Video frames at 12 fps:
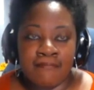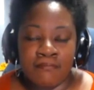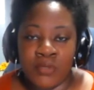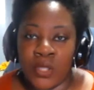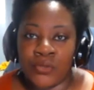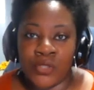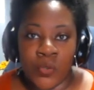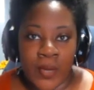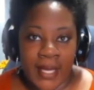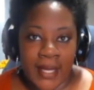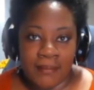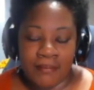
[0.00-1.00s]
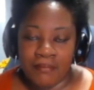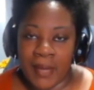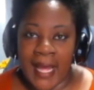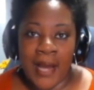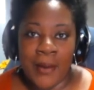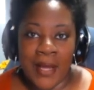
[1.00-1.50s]
blown away by
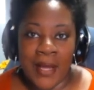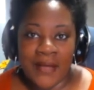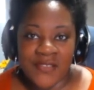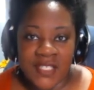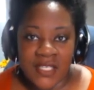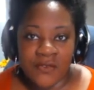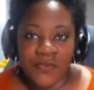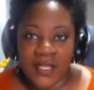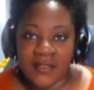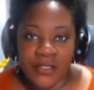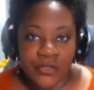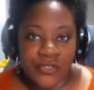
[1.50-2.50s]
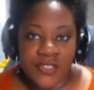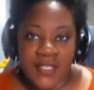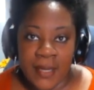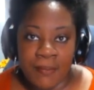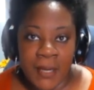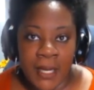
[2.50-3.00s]
how I've seen faith leaders
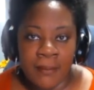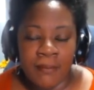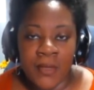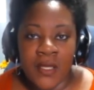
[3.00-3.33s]
step up.